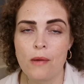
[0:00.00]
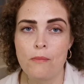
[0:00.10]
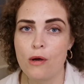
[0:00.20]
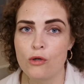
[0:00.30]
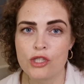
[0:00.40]

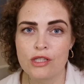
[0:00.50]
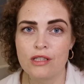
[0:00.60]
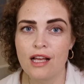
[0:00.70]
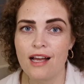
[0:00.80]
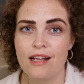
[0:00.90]

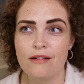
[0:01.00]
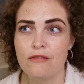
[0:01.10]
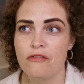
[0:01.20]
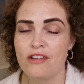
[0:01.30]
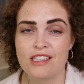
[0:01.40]
emotional and
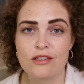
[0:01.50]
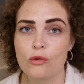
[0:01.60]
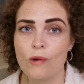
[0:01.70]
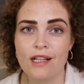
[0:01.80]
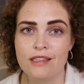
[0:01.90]

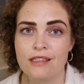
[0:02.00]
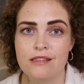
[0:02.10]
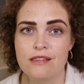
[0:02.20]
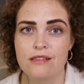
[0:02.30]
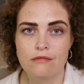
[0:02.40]
physical
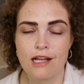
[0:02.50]
wellness.